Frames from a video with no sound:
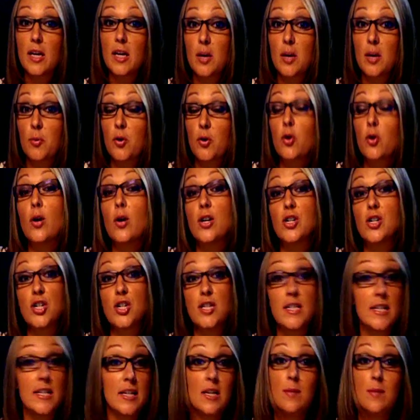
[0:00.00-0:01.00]
keep your questions
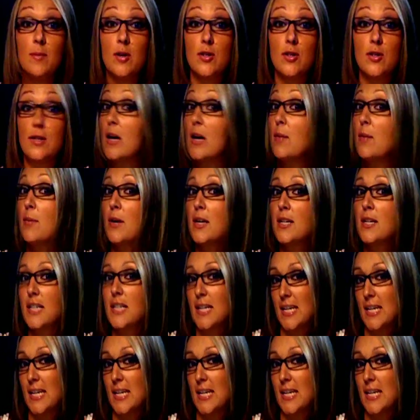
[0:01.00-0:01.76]
and emails coming to